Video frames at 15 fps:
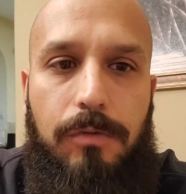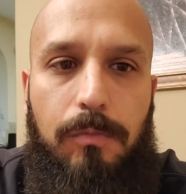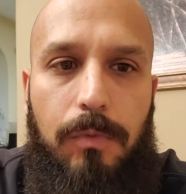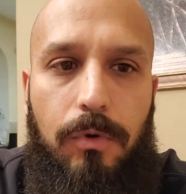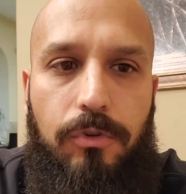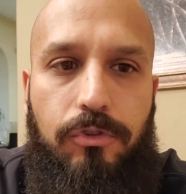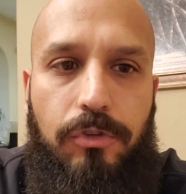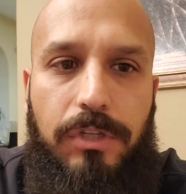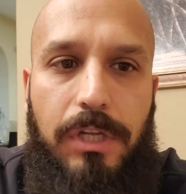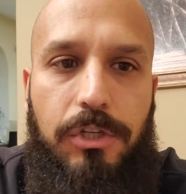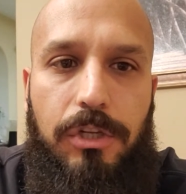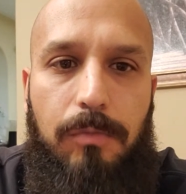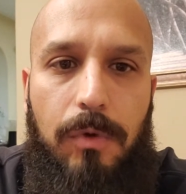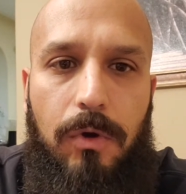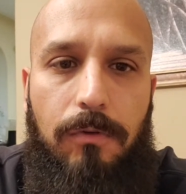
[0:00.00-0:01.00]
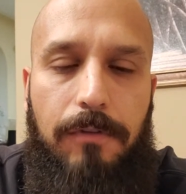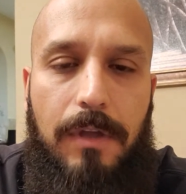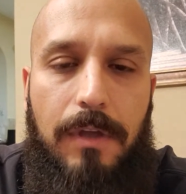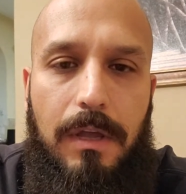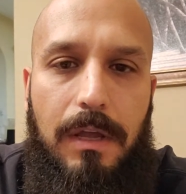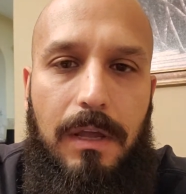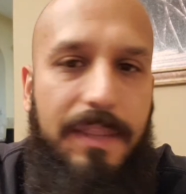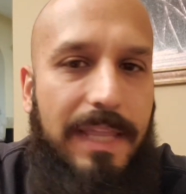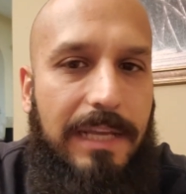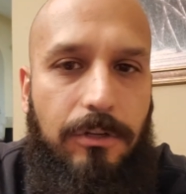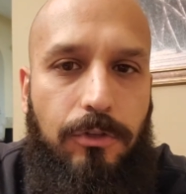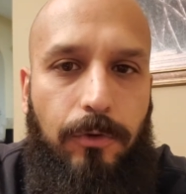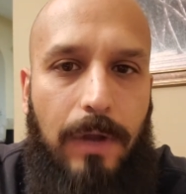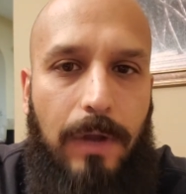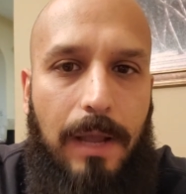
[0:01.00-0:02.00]
move that
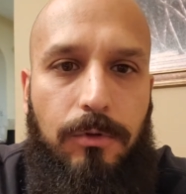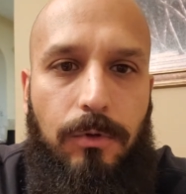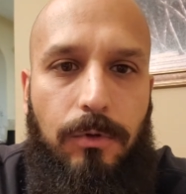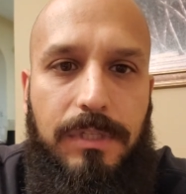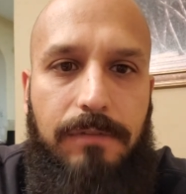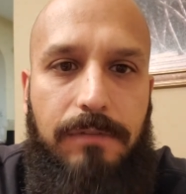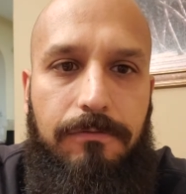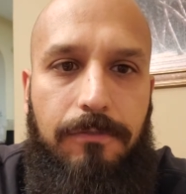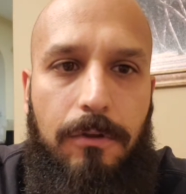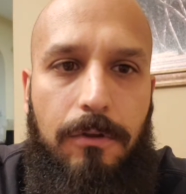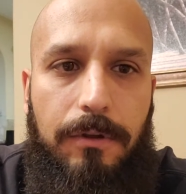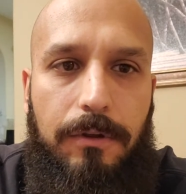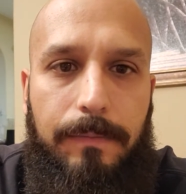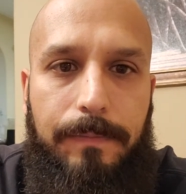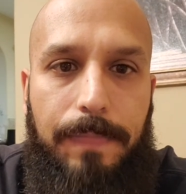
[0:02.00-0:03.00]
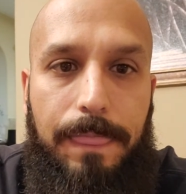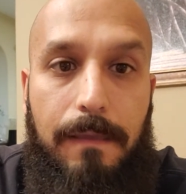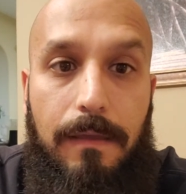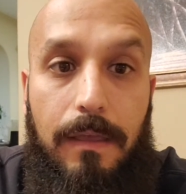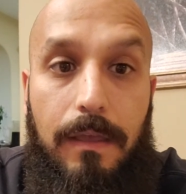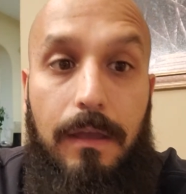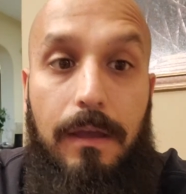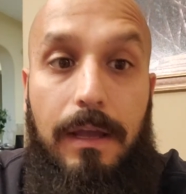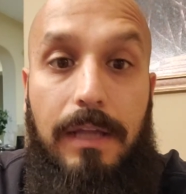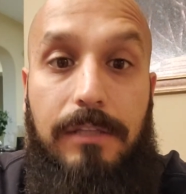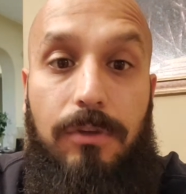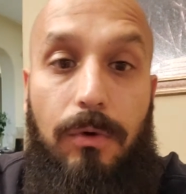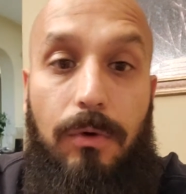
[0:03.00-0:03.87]
could trap shorts even further. And so